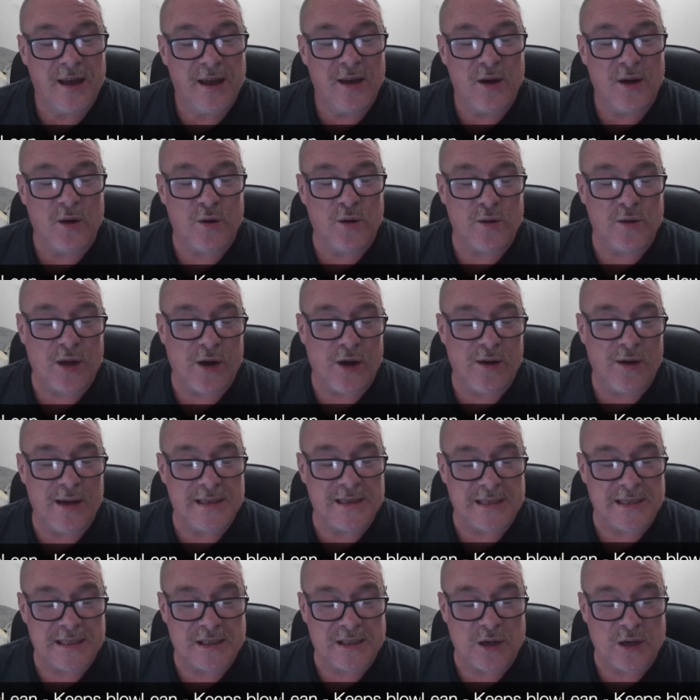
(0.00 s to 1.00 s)
although
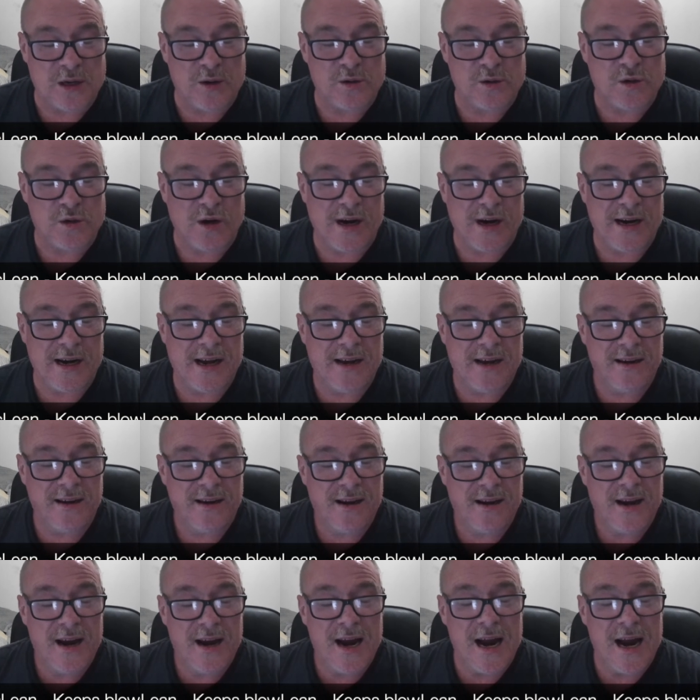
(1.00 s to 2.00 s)
he's a sole trader,
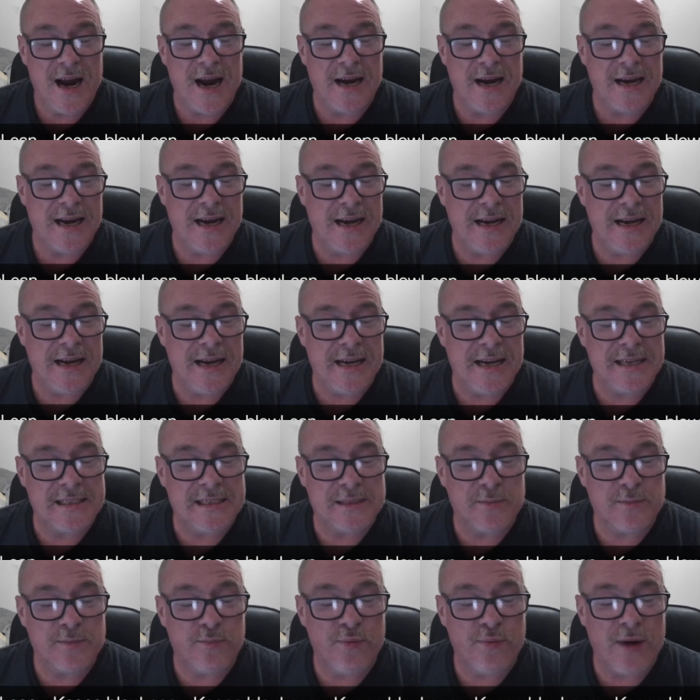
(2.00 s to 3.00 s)
and he is
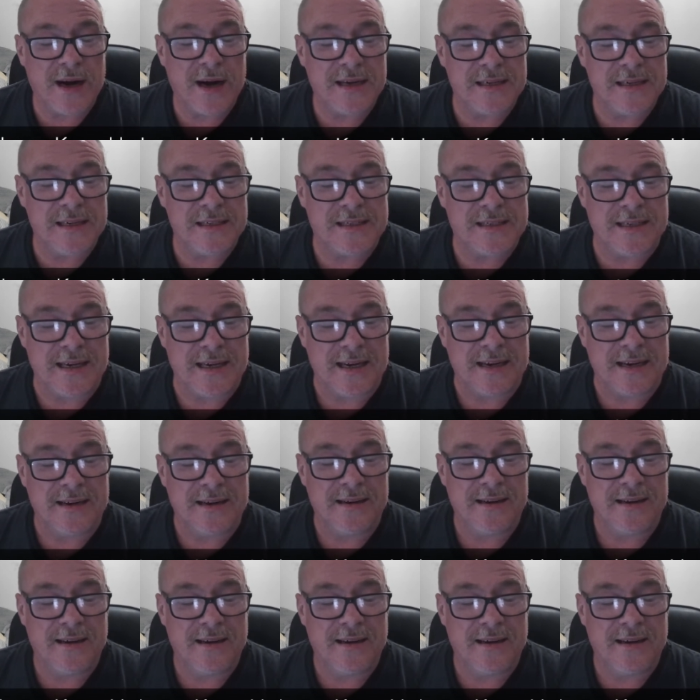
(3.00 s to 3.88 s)
practicing